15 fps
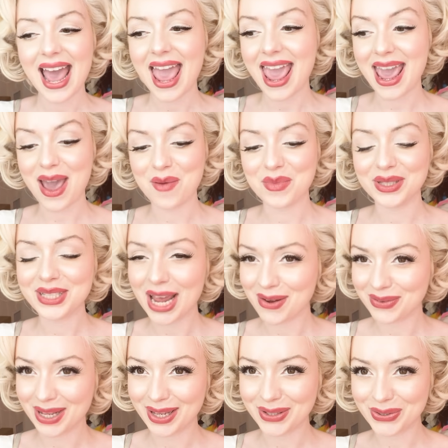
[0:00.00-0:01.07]

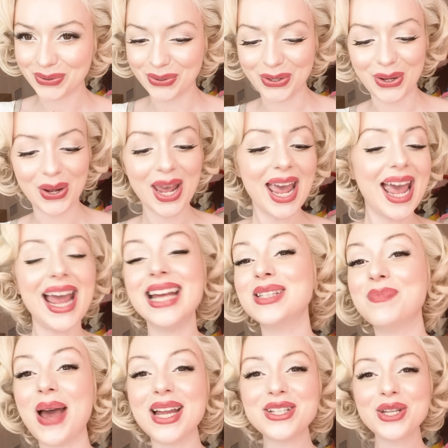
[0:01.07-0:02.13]
Definitely so cute.
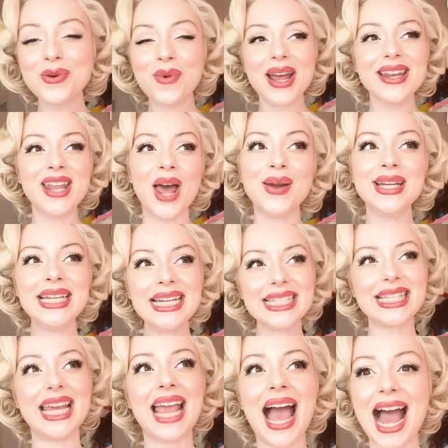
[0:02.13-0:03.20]
Especially when
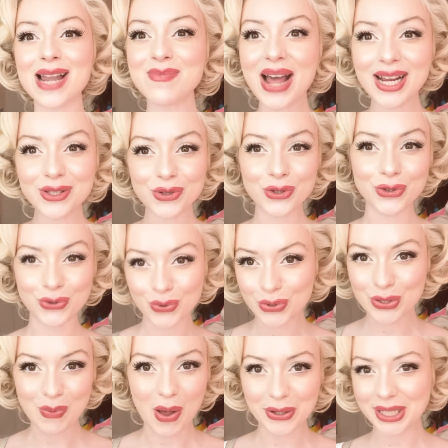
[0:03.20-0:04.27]
nowadays like handbags are so
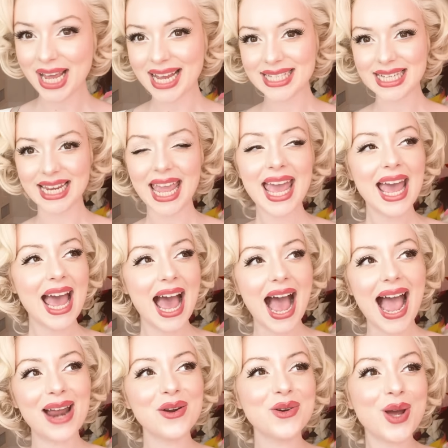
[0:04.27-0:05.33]
small, you guys. Like
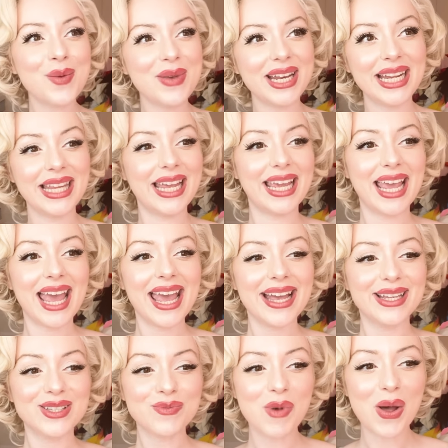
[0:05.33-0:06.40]
I don't know how many like
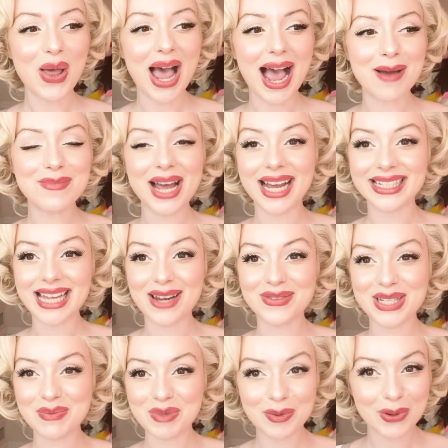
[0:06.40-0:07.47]
small handbags I've
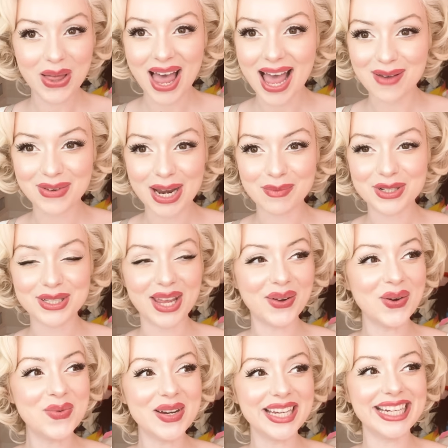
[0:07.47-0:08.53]
seen people have, and I'm just like,
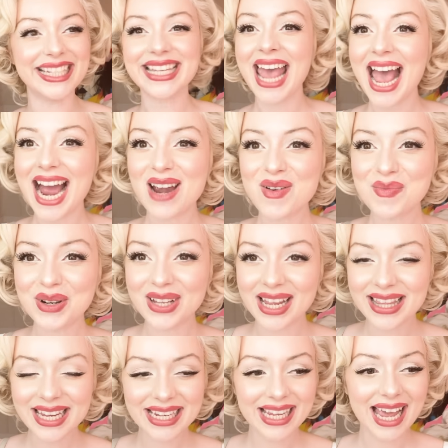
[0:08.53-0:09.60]
oh my goodness. I remember I
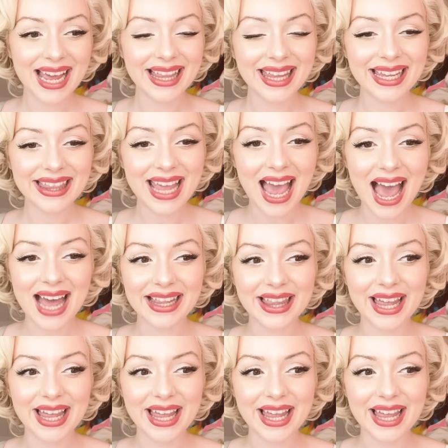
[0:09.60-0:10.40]
think like they had